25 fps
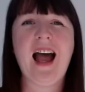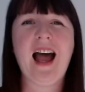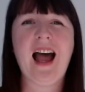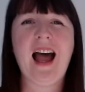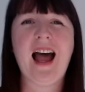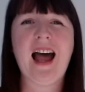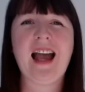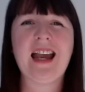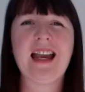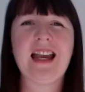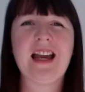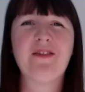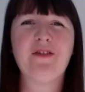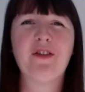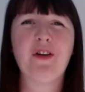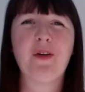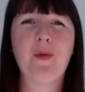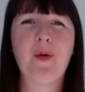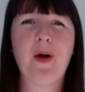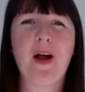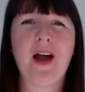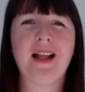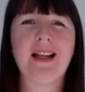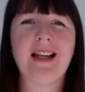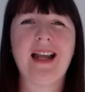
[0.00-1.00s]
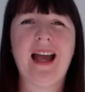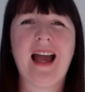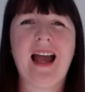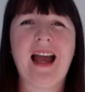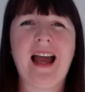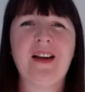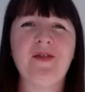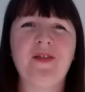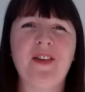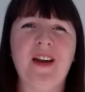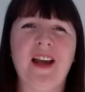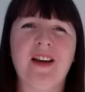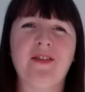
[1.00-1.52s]
Hi everyone, I'm
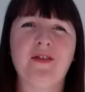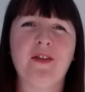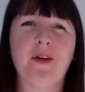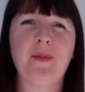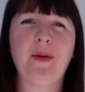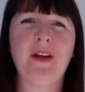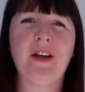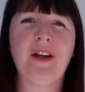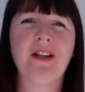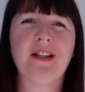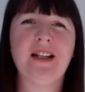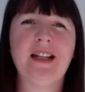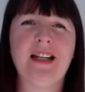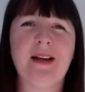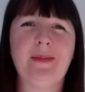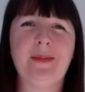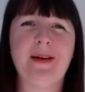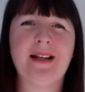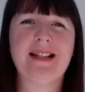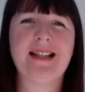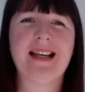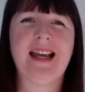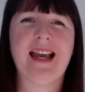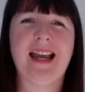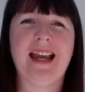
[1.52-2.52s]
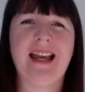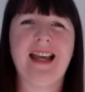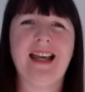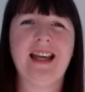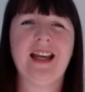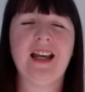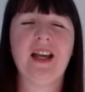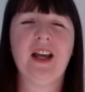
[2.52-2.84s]
Vic from Unanimity.